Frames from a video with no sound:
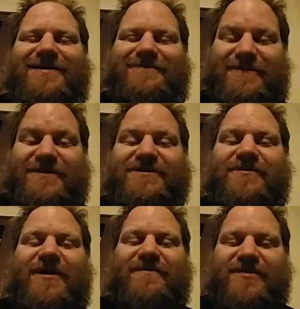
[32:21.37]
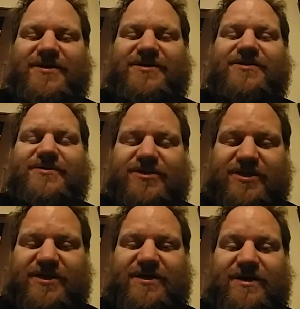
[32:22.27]
that's the right business that
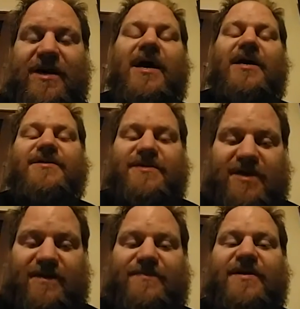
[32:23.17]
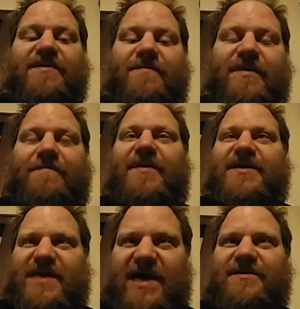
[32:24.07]
you get. It's the type of
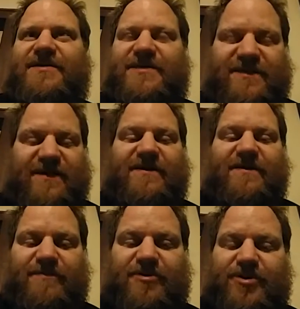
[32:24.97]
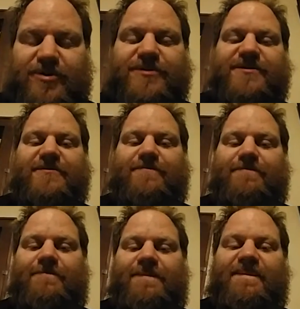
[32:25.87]
mentality that they produce.
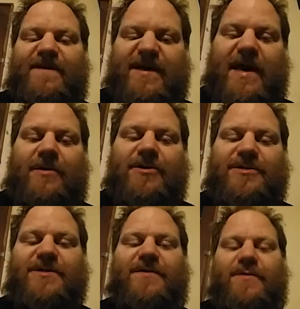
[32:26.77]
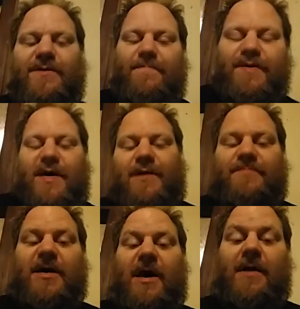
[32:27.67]
Guarantee they'll get
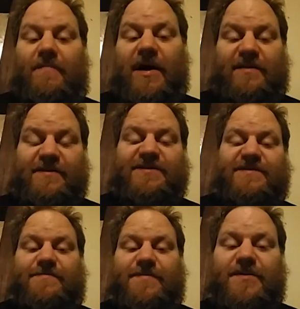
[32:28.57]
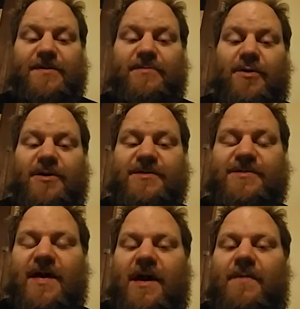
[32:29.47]
popped by at least
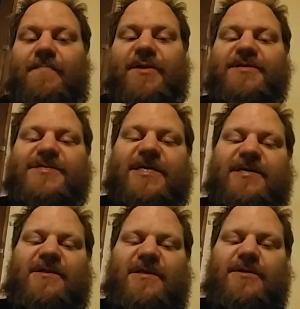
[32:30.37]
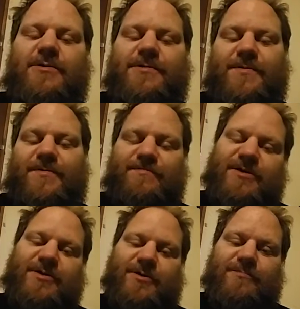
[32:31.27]
civilian-wise, but is it illegal for them
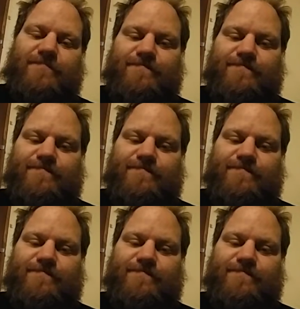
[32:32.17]
to do?